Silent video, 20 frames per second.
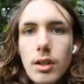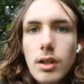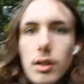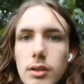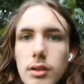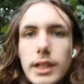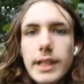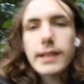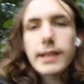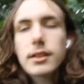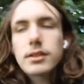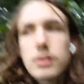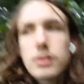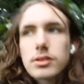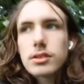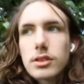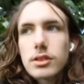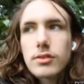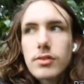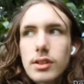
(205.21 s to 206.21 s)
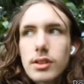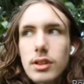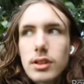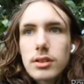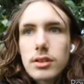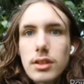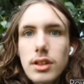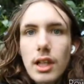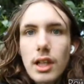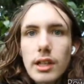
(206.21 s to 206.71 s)
Okay, so just
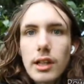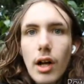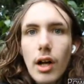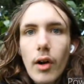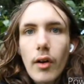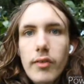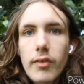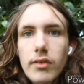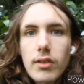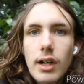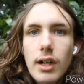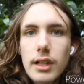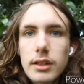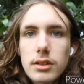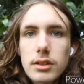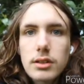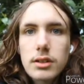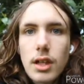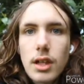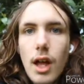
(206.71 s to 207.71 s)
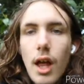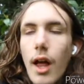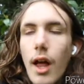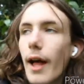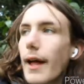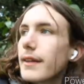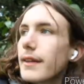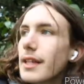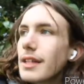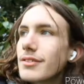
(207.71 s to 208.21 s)
recorded like half a rant
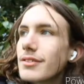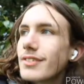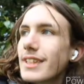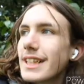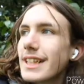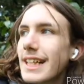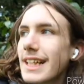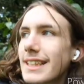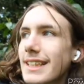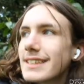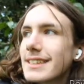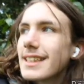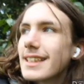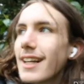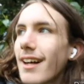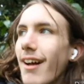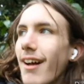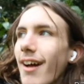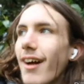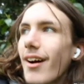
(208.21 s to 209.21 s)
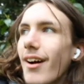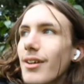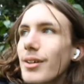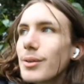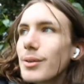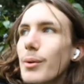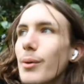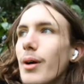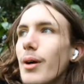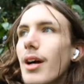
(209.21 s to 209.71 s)
and then realised,
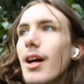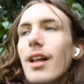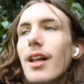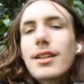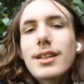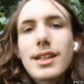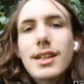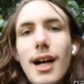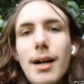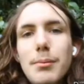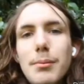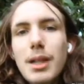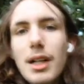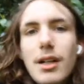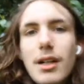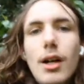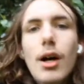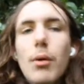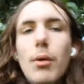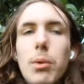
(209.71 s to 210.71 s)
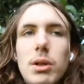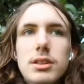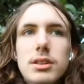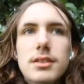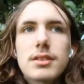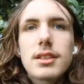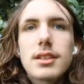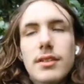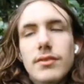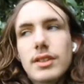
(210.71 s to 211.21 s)
oh, the camera
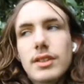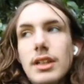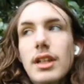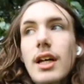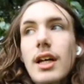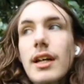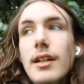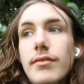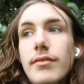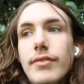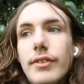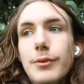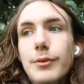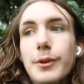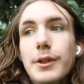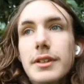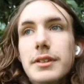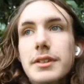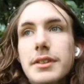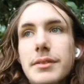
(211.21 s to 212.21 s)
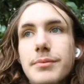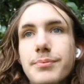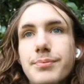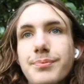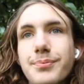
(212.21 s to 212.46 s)
wasn't even in focus.